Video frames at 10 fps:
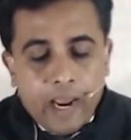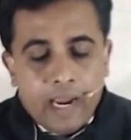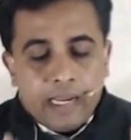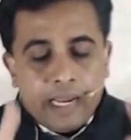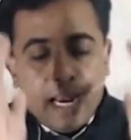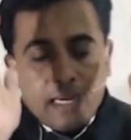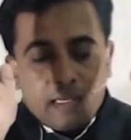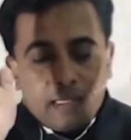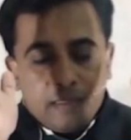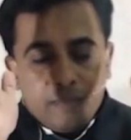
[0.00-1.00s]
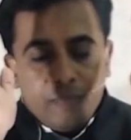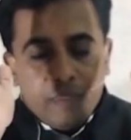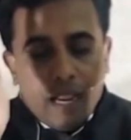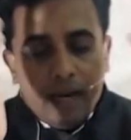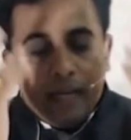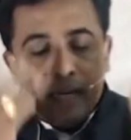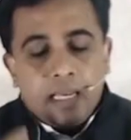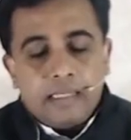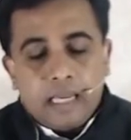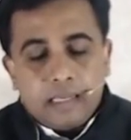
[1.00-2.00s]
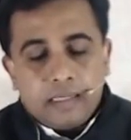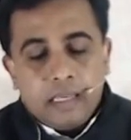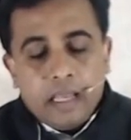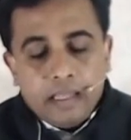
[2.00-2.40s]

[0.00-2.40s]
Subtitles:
and connect and energize.